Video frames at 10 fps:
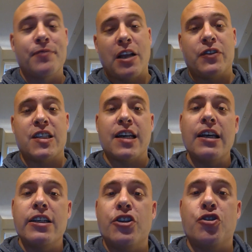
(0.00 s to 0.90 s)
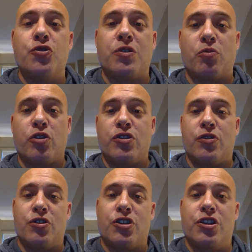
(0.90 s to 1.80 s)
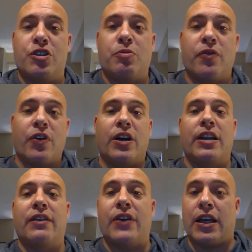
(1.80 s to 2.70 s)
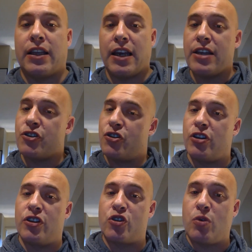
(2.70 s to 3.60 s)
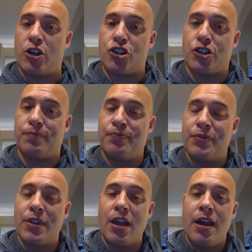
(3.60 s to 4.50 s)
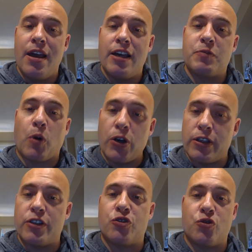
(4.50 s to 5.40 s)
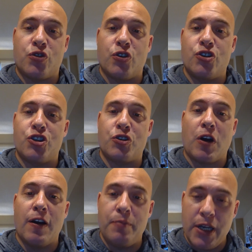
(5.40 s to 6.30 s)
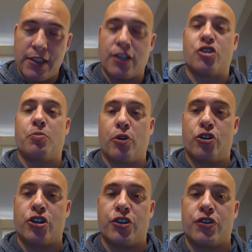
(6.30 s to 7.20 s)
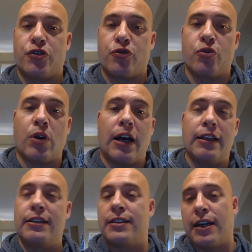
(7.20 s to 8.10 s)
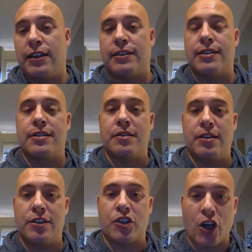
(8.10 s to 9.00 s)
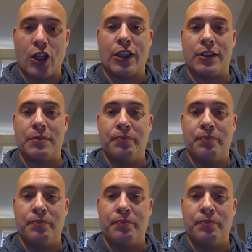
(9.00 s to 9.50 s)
I've decided to do some research into providing a valid answer to this question. As part of this research, I've made such a purchase through Highland Titles in Scotland.